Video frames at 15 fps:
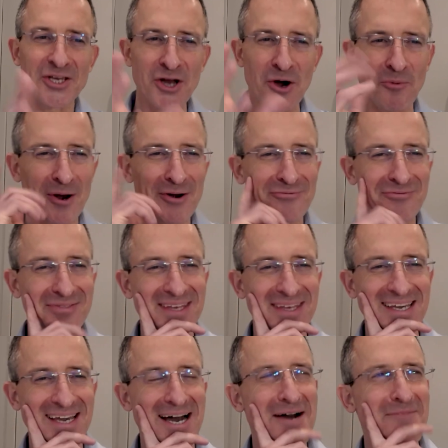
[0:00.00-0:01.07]
You know, one of
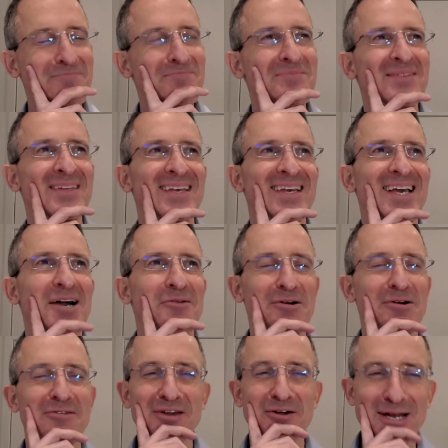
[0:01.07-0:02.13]
the uh,
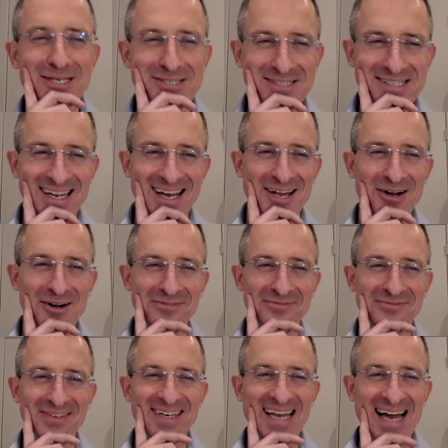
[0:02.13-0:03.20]
one of the questions that I
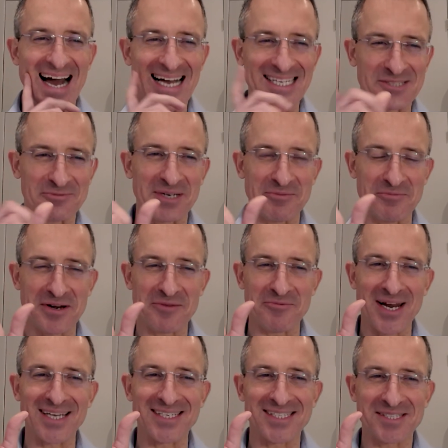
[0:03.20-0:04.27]
often ask when, when,
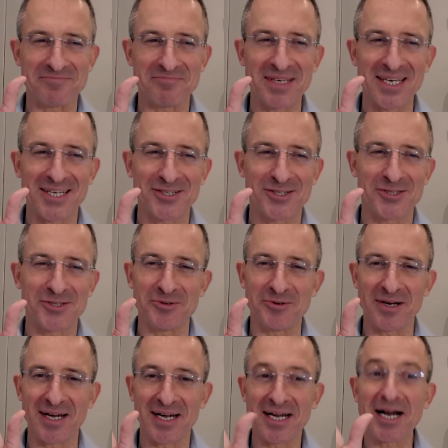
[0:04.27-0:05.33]
when I speak
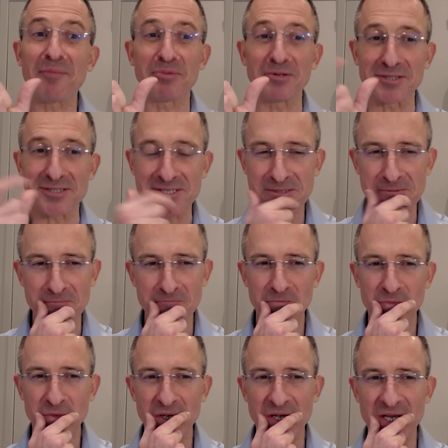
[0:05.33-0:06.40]
to uh, couples
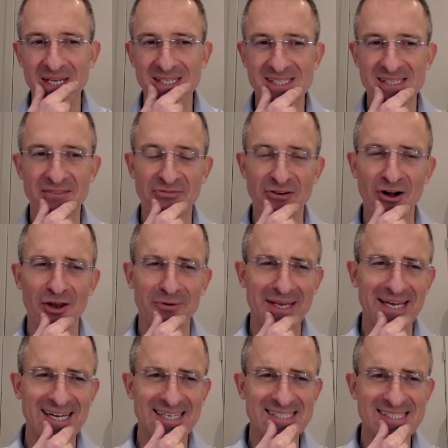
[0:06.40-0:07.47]
is the
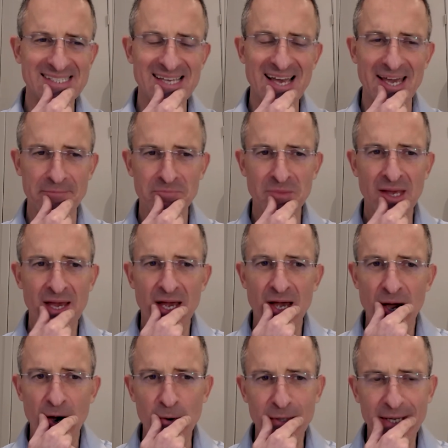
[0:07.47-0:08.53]
following I say,
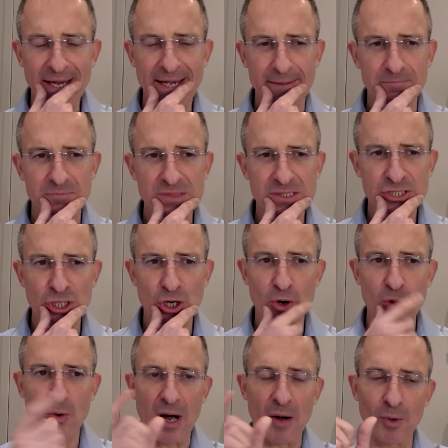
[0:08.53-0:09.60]
okay,
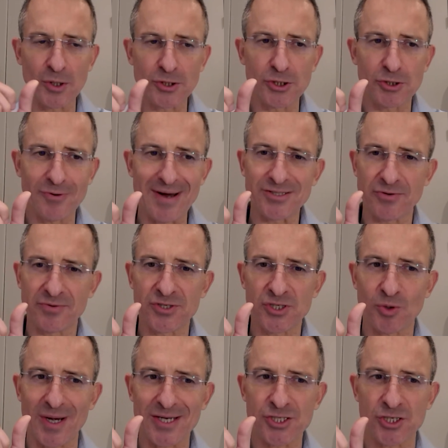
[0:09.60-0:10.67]
so I want you to answer
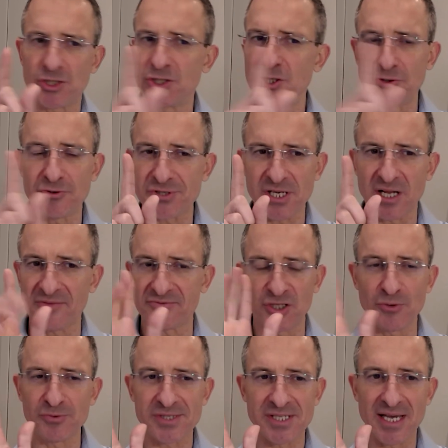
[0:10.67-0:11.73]
this question to
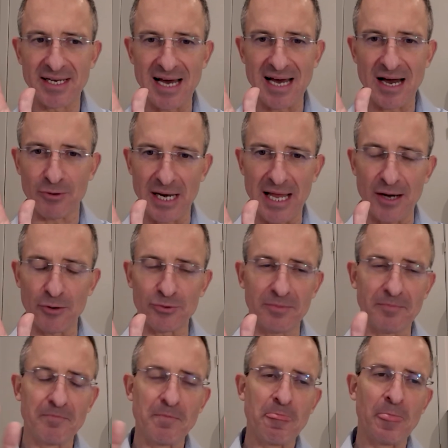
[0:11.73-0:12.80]
yourself, don't say it out
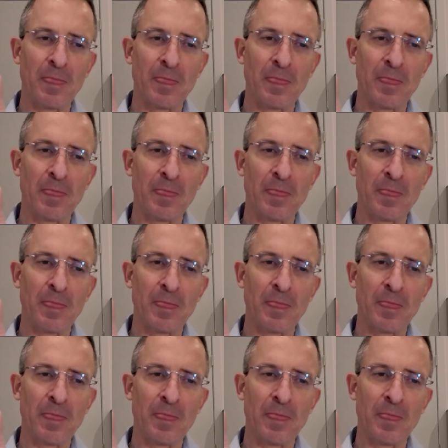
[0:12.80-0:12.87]
loud.